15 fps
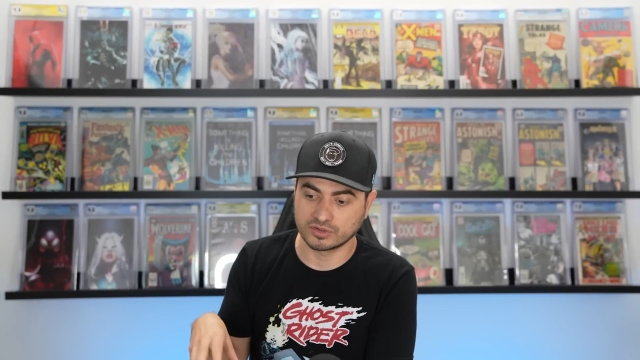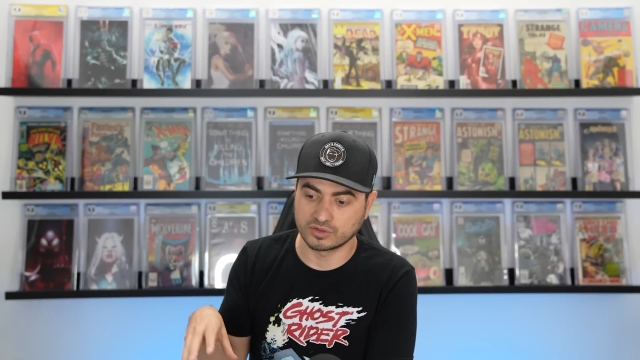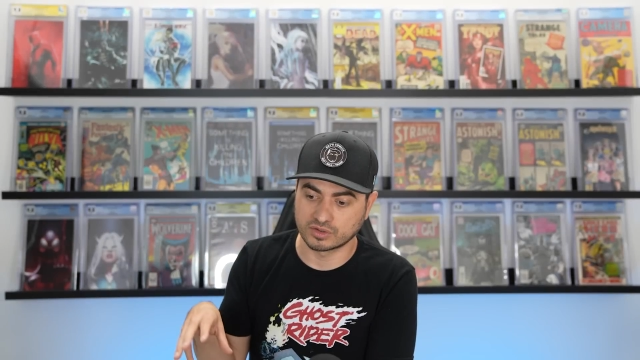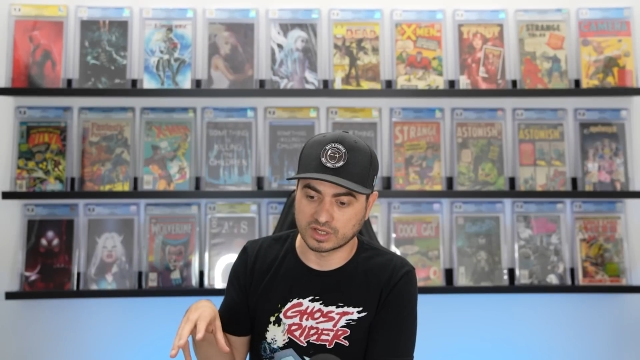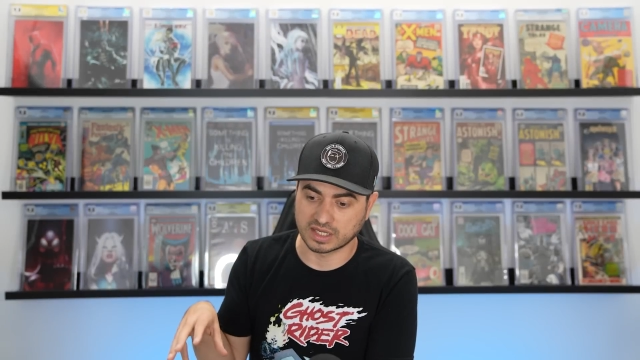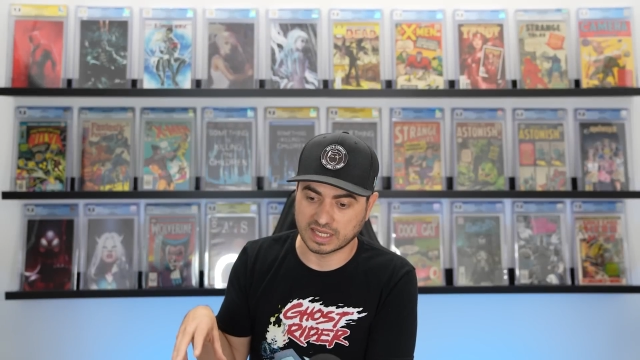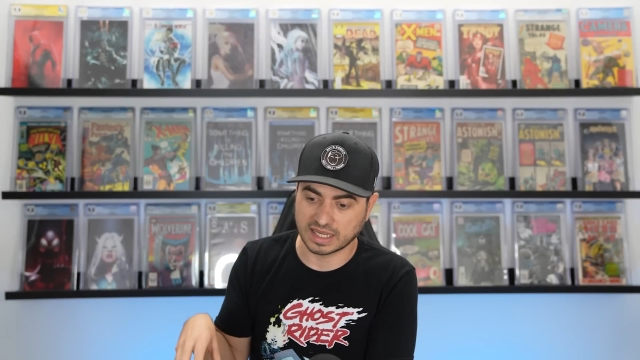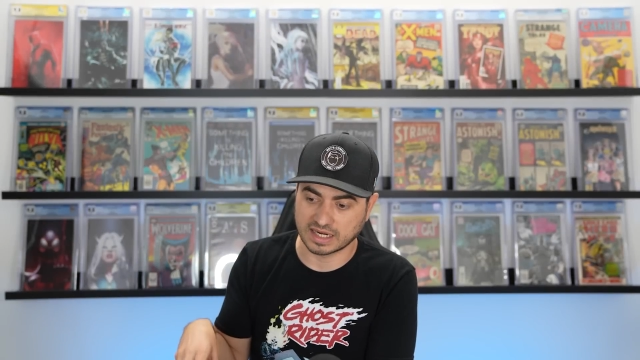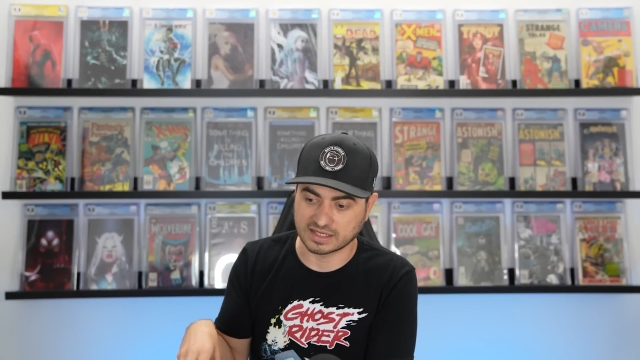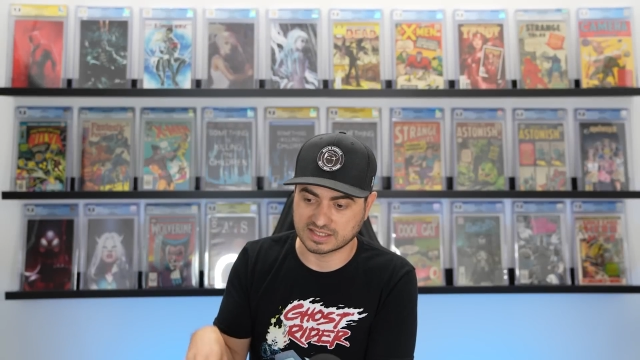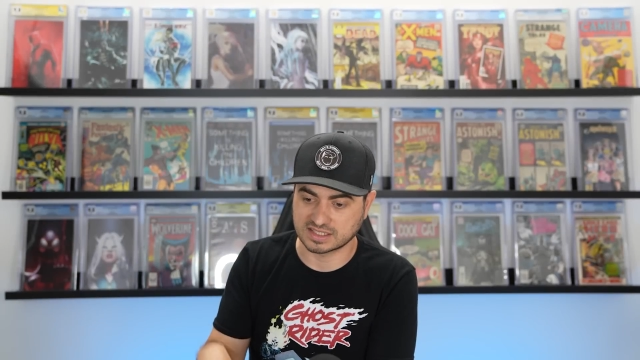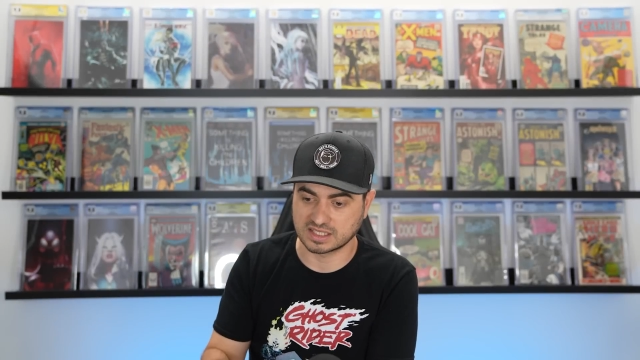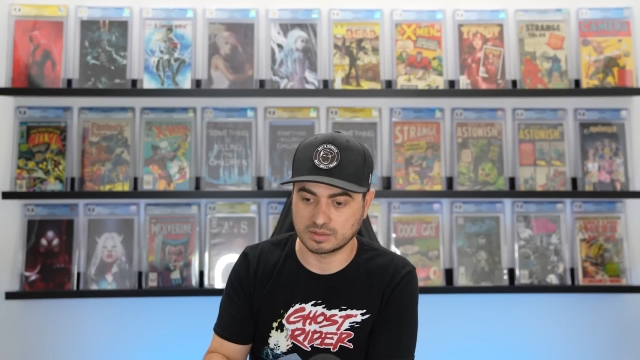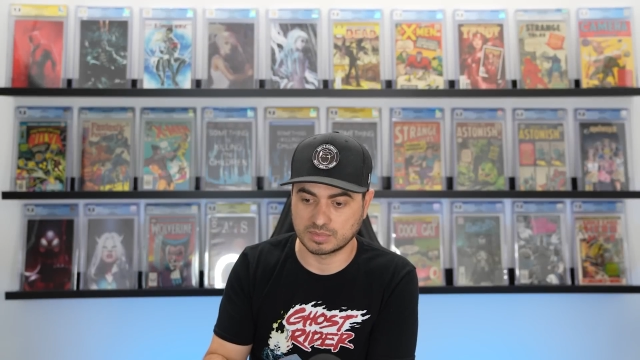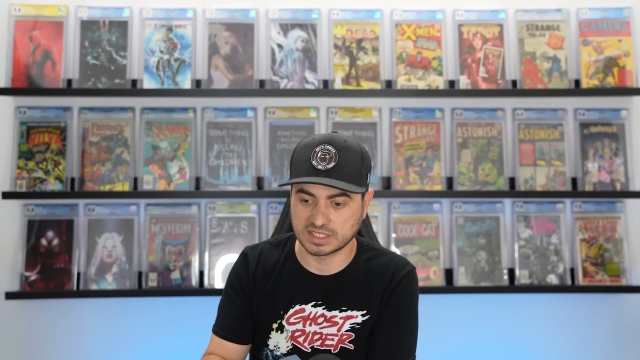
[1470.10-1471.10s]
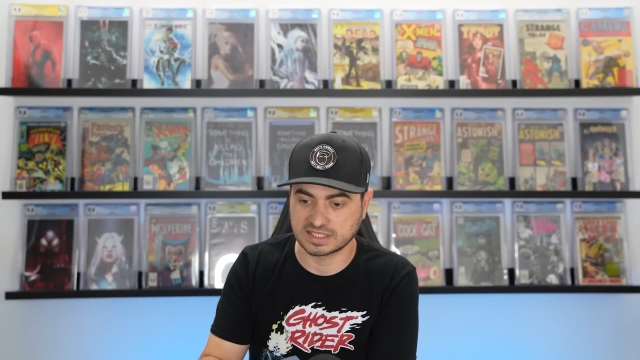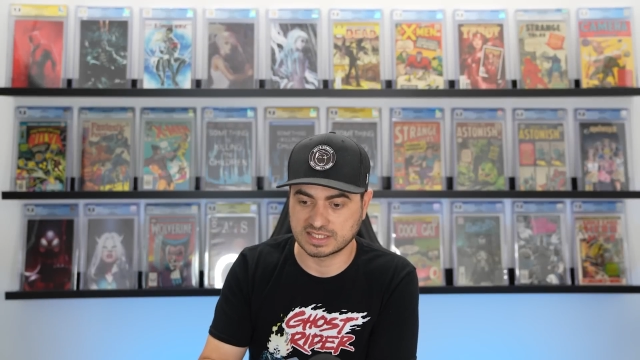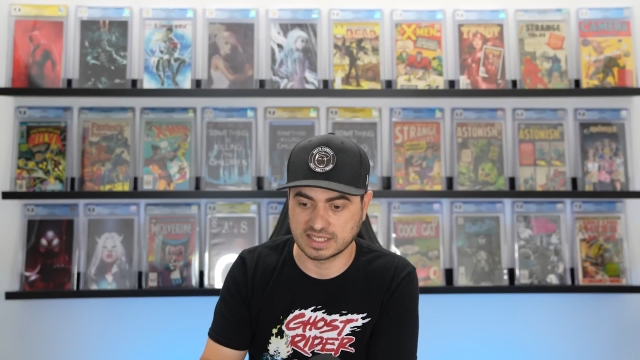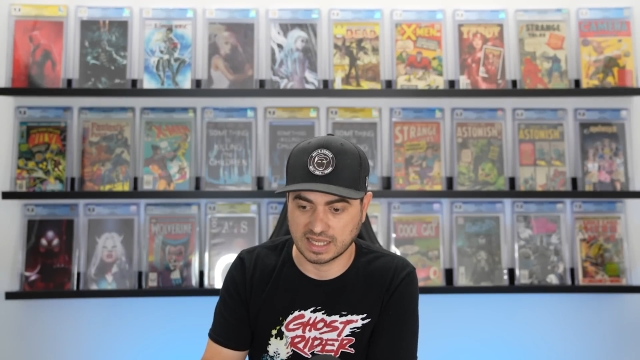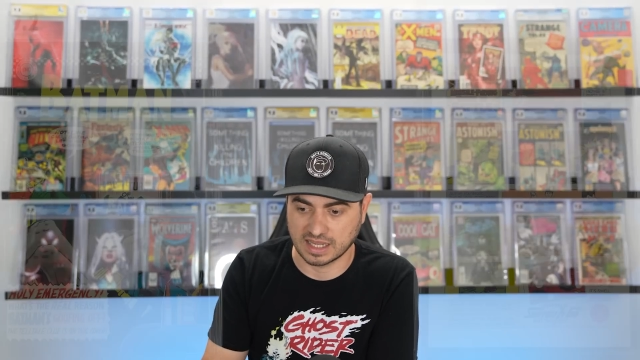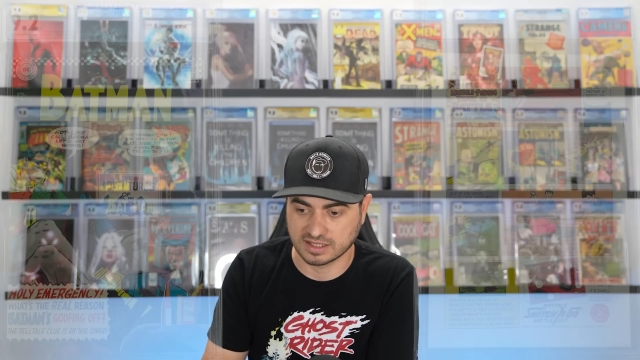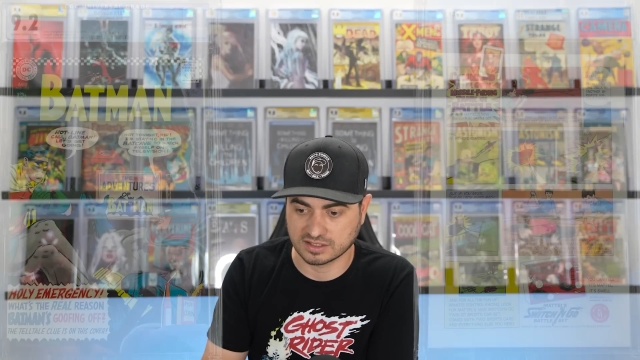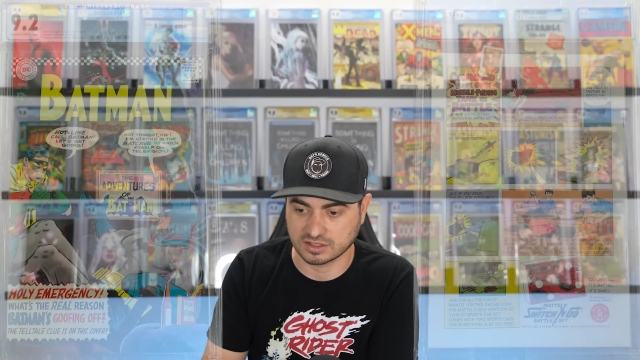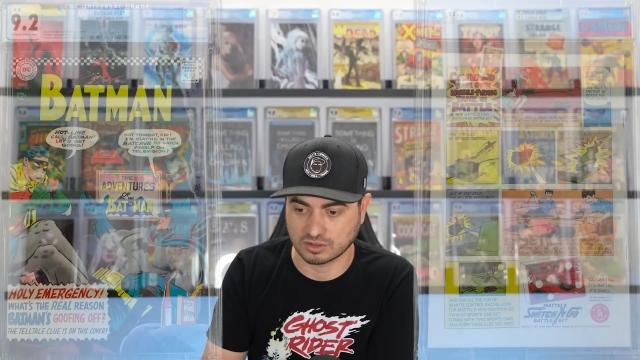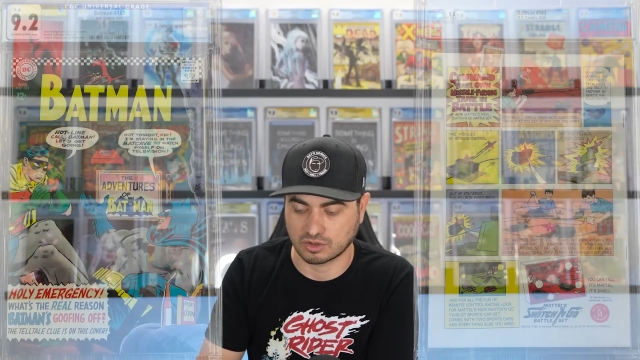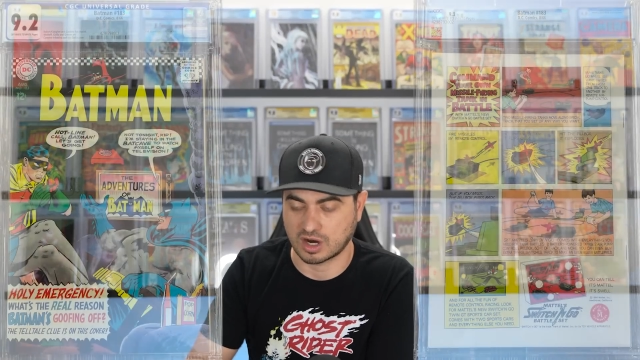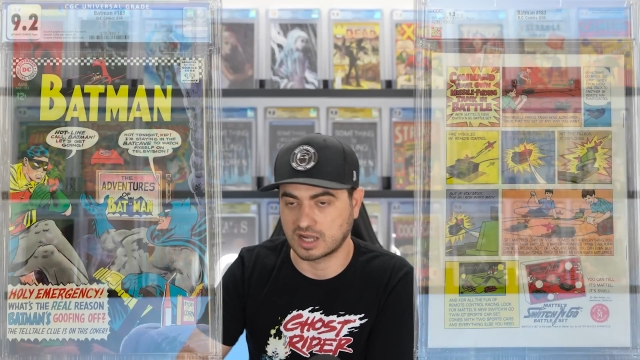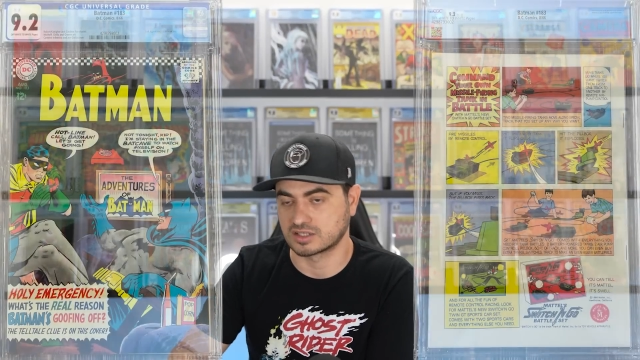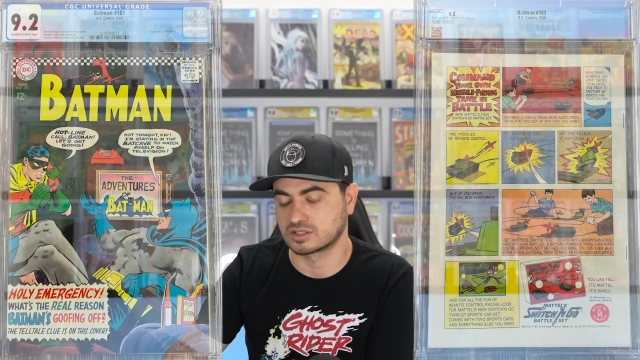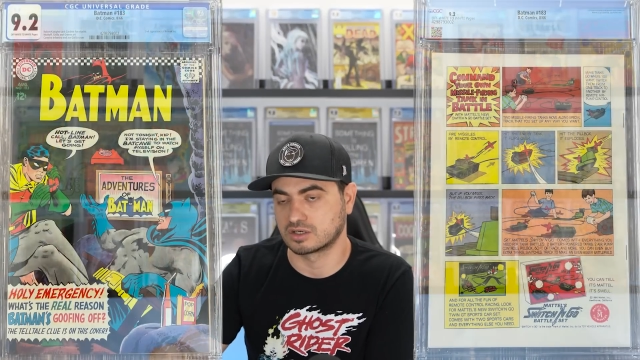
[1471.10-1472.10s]
you can get a CBCS
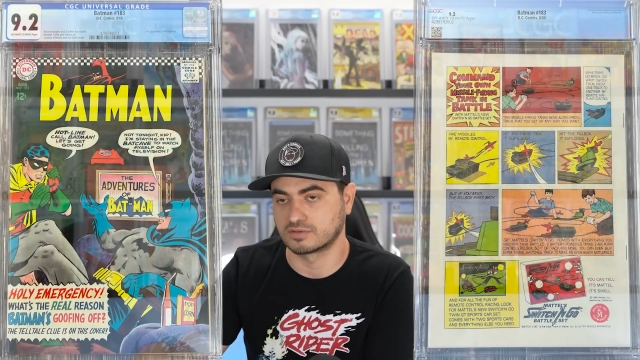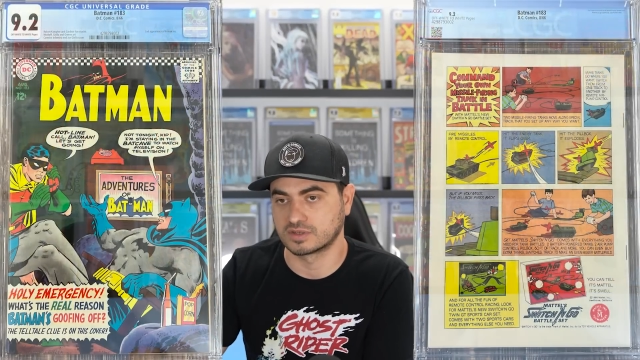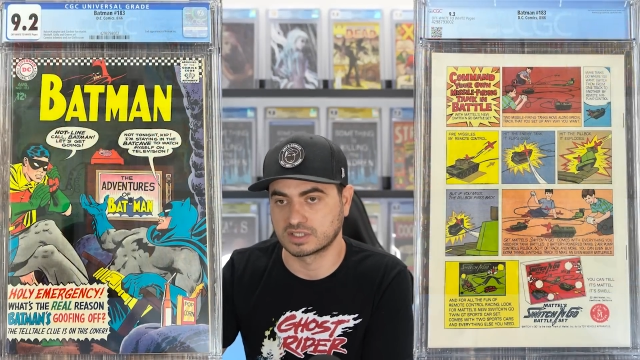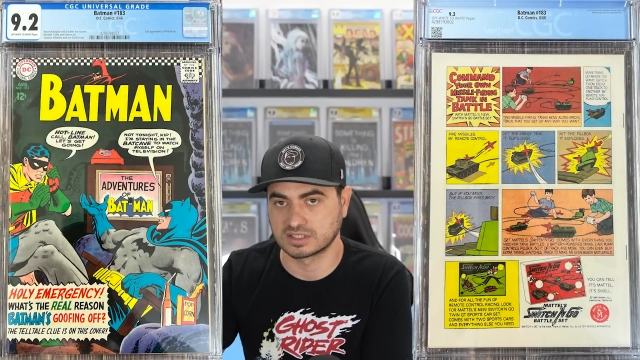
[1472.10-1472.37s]
crossed over